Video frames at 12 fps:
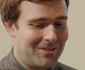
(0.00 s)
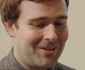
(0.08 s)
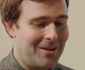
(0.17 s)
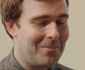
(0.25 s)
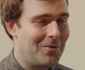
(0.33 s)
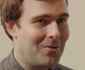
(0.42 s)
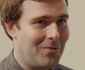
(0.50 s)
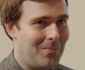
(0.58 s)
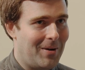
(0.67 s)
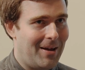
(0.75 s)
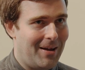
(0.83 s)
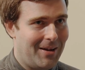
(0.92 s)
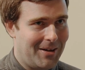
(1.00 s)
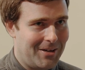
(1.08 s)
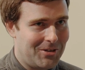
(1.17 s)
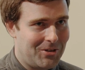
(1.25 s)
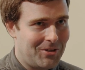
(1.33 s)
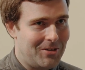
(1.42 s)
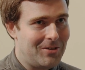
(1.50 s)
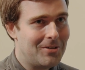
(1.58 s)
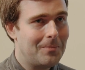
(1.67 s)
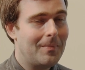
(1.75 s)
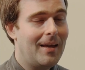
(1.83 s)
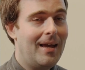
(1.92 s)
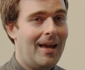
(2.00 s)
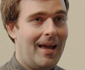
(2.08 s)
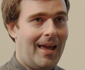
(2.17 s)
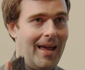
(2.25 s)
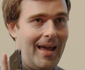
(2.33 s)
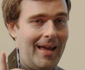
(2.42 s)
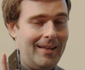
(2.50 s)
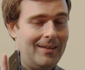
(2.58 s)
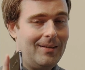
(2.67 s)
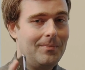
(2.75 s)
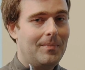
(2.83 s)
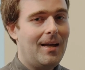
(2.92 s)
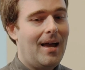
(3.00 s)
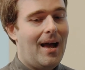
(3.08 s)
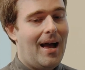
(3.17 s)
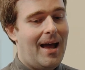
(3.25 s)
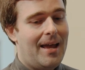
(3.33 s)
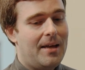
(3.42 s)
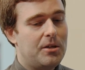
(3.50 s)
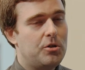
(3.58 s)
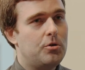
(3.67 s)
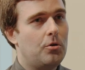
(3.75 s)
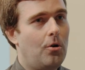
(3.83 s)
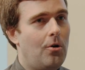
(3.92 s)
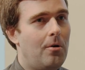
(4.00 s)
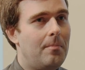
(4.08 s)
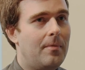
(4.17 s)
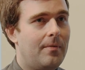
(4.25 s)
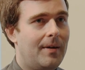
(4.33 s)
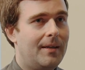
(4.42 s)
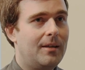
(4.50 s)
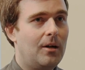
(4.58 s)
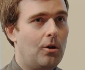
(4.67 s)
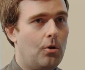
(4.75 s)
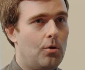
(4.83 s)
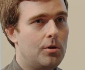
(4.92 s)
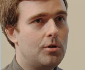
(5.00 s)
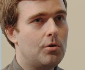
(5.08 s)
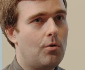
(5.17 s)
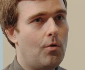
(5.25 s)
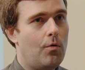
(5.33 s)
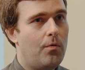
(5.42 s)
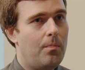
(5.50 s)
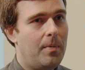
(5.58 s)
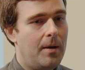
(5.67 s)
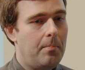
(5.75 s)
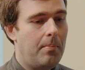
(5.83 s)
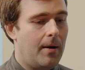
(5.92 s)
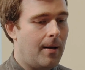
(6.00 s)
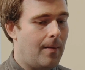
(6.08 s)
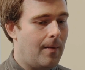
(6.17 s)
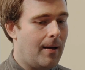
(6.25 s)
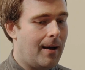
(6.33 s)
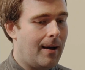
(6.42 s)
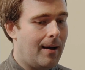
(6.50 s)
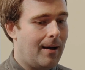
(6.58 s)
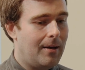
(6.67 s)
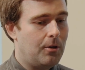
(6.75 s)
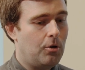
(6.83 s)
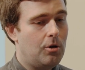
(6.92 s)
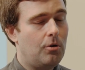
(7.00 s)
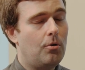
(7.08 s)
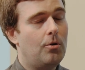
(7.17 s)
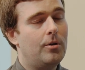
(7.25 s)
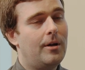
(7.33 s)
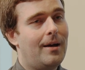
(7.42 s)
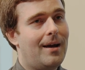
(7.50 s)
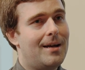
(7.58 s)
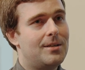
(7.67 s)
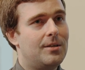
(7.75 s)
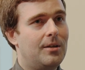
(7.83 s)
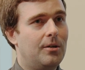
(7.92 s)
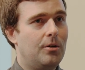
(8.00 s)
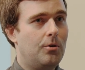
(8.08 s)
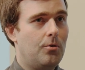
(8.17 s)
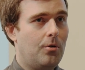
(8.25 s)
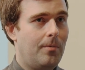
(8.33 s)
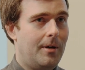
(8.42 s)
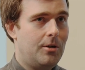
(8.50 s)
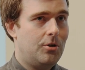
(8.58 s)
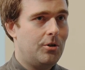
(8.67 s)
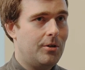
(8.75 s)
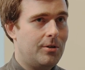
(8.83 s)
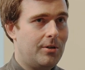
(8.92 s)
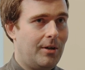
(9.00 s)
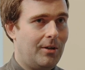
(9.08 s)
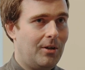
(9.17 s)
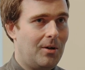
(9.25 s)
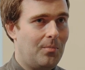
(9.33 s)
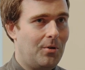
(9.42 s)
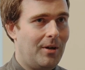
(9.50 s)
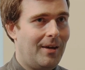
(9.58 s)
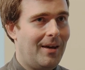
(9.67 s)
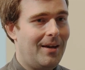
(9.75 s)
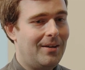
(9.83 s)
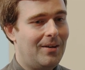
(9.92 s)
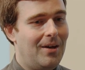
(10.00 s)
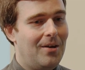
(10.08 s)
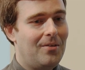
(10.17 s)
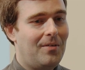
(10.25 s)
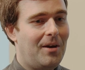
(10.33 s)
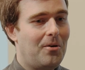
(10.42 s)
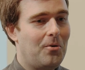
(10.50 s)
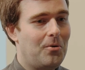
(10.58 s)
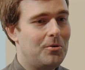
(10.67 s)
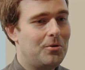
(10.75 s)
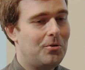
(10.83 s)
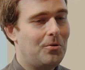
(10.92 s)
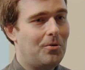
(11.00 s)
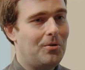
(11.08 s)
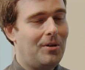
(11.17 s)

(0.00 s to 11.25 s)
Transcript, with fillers: some of my questions. And I saw that lots of people are not only asking you questions and communicate, they also